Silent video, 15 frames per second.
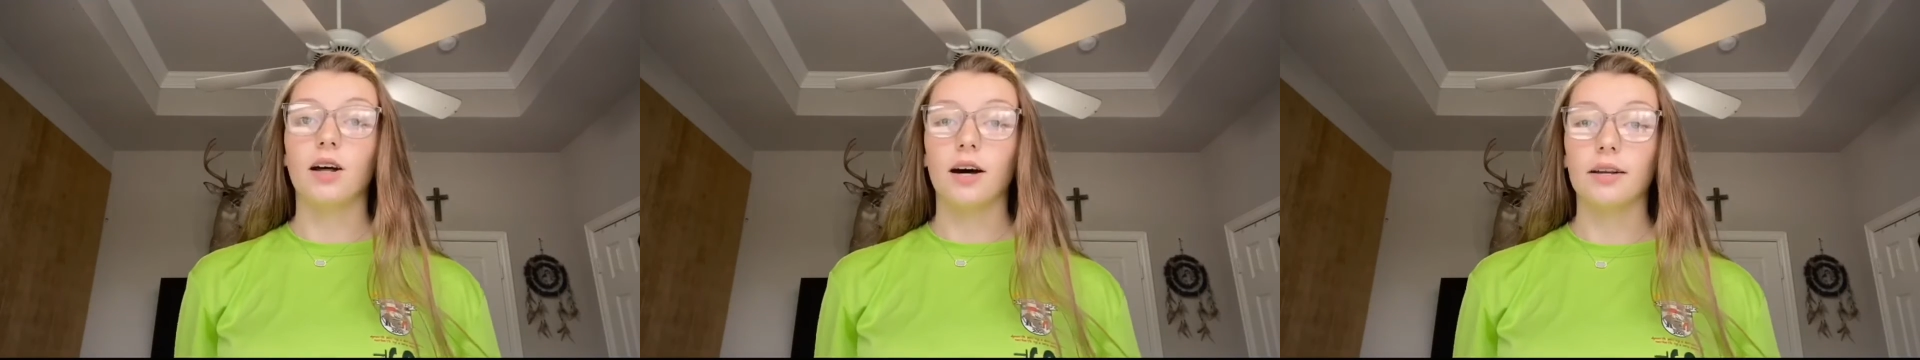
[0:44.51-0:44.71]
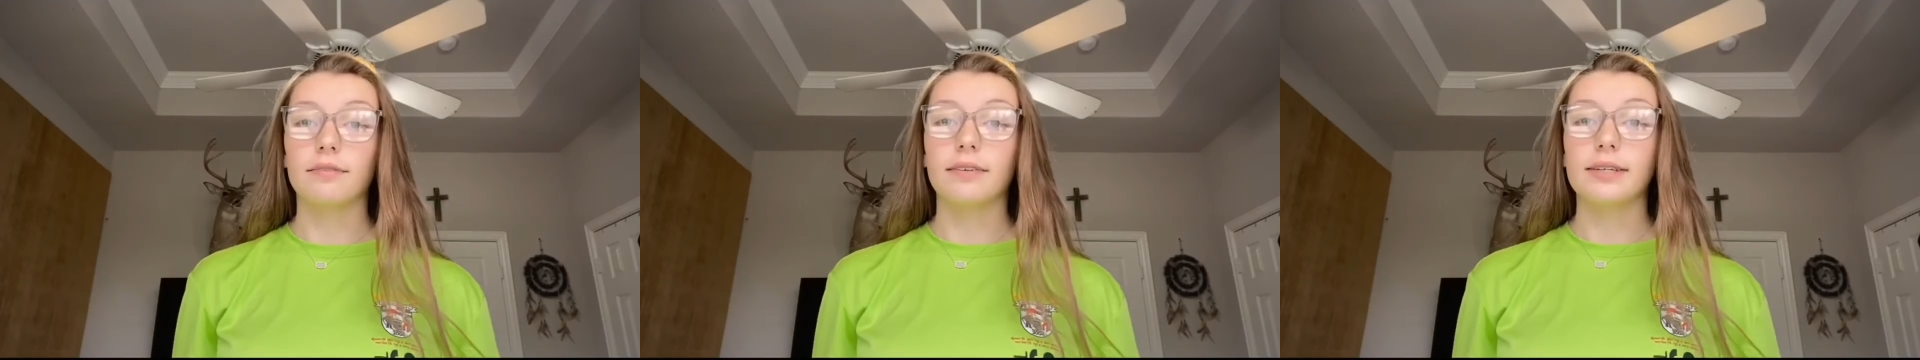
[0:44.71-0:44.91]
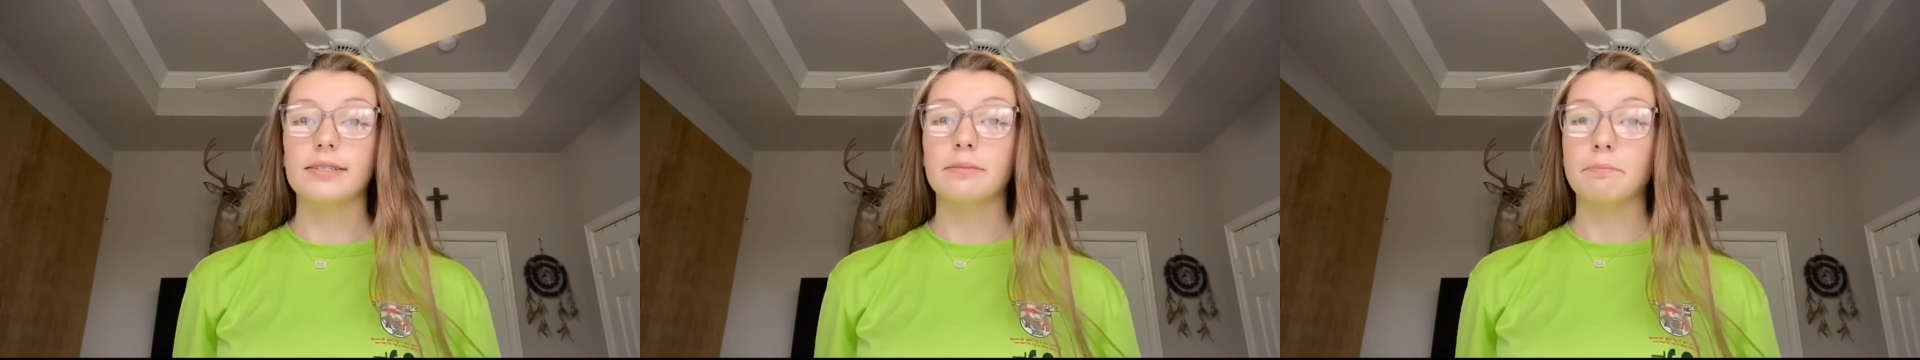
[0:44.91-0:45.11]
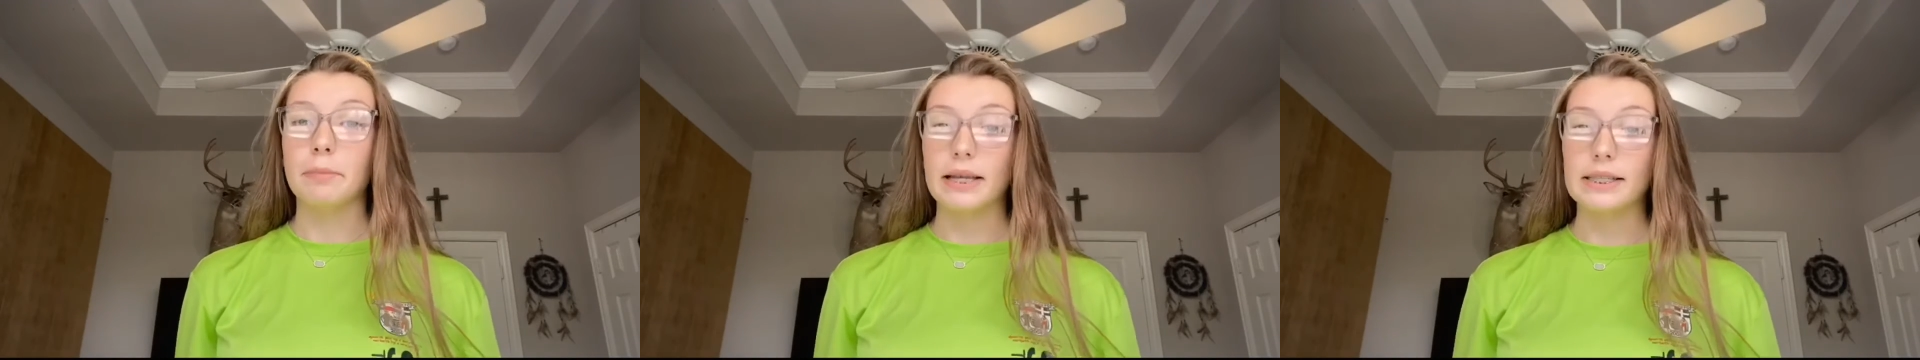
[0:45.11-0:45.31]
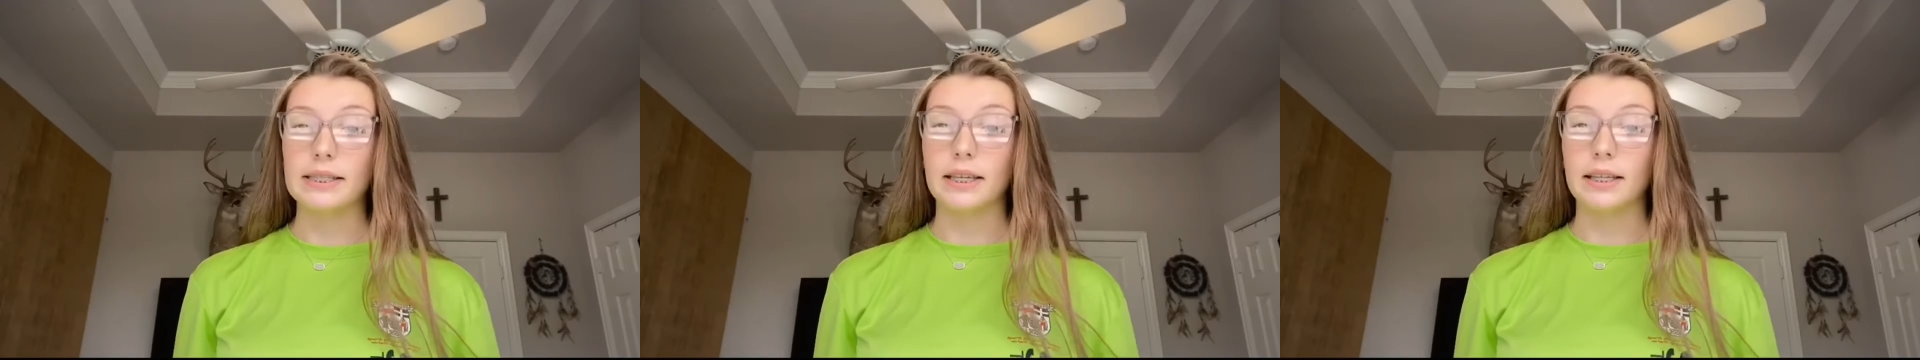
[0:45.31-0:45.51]
lot of us
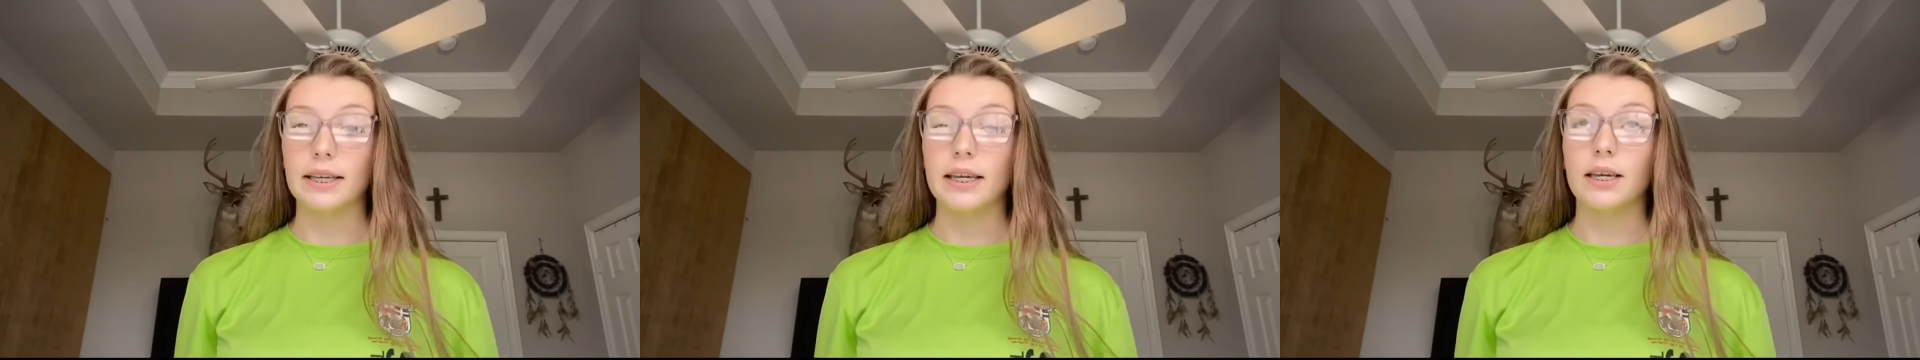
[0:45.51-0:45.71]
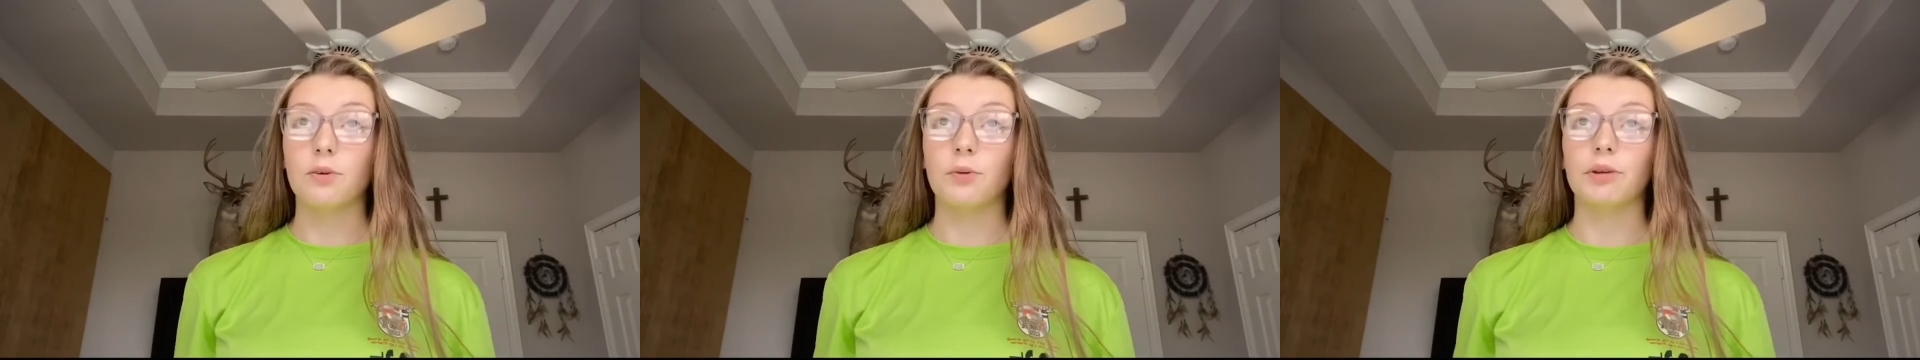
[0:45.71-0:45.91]
mentally,